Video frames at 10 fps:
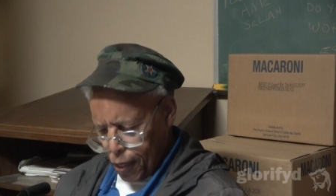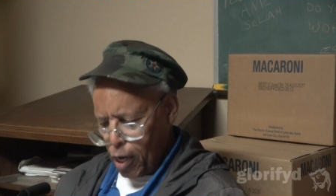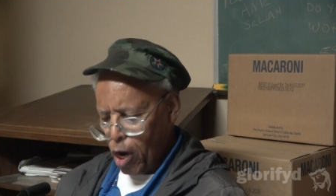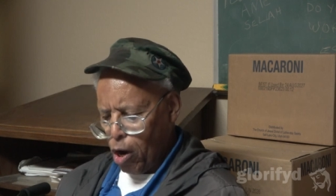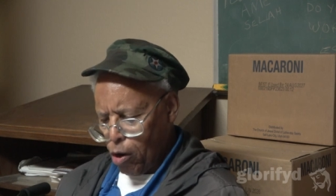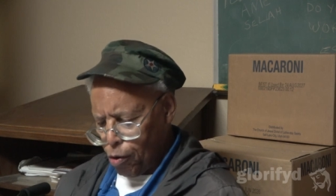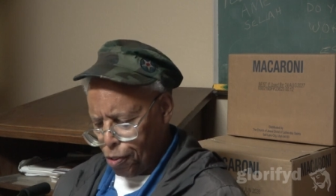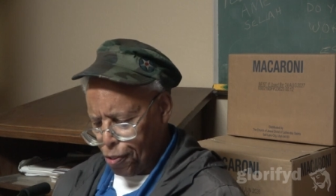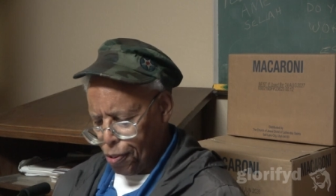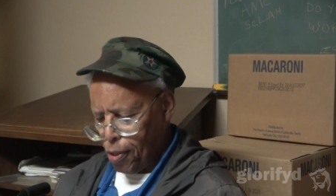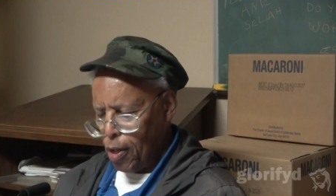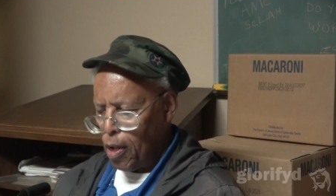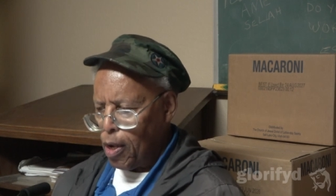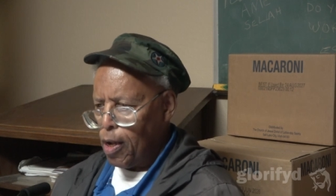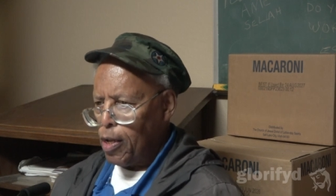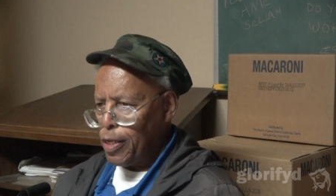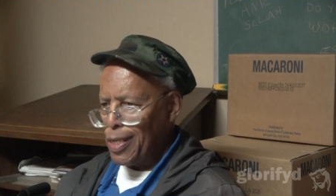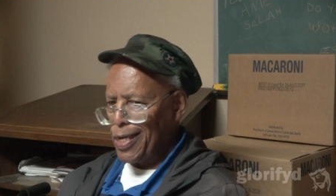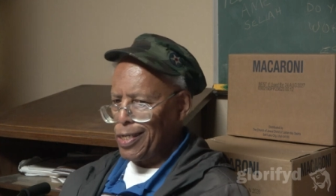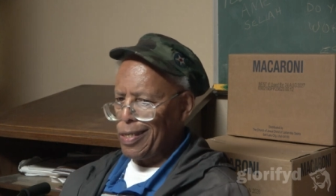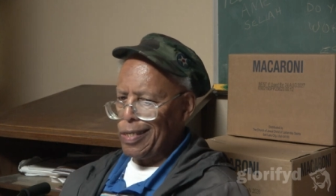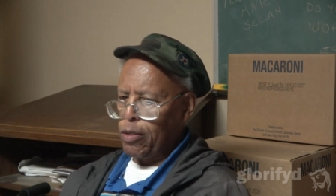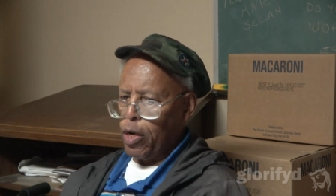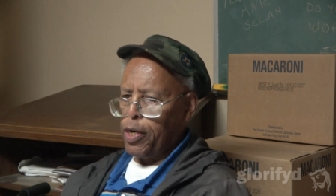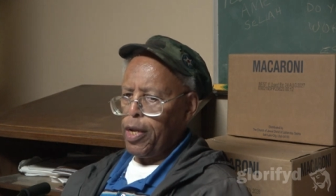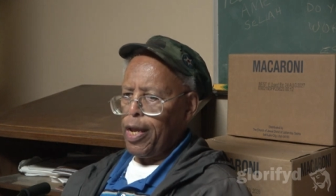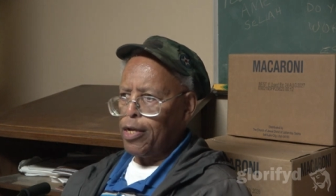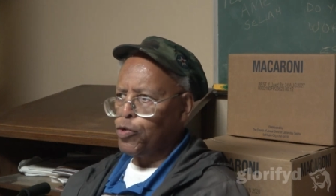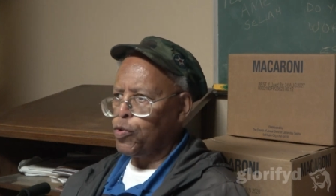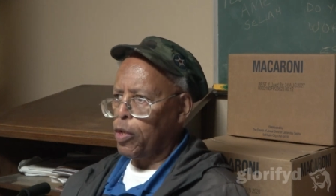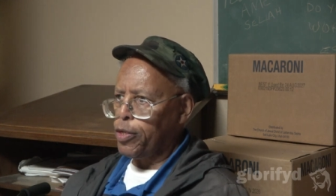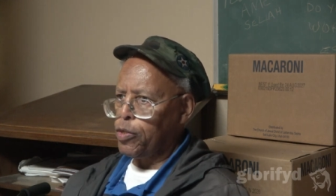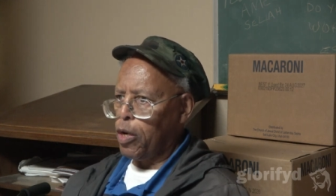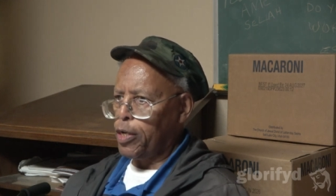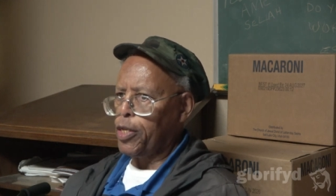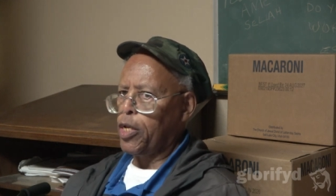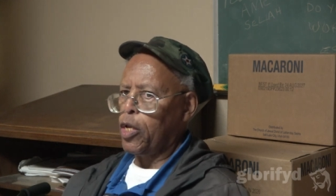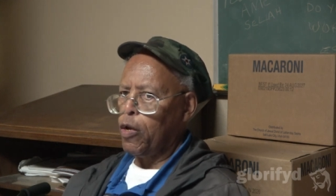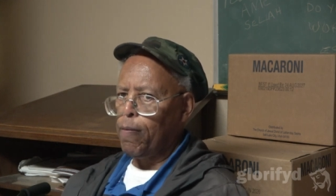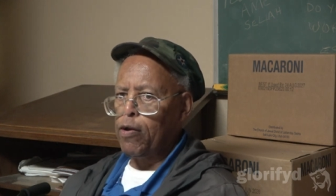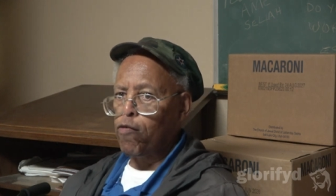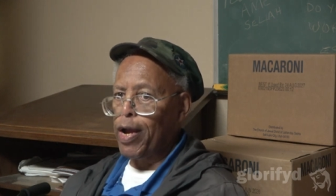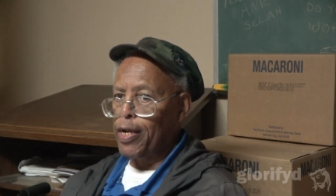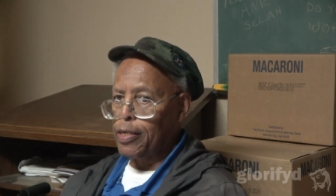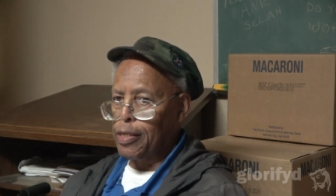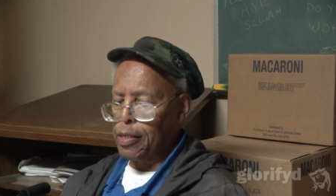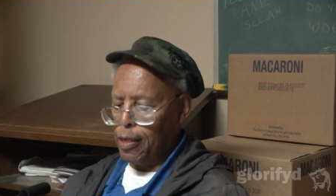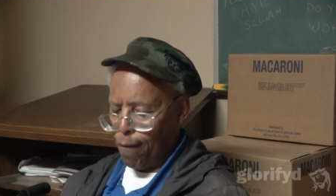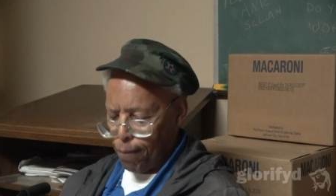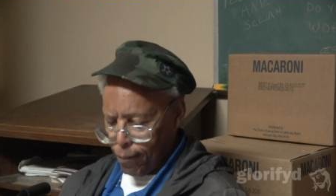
the earth. He's not just talking to Israel, he's talking to the human race.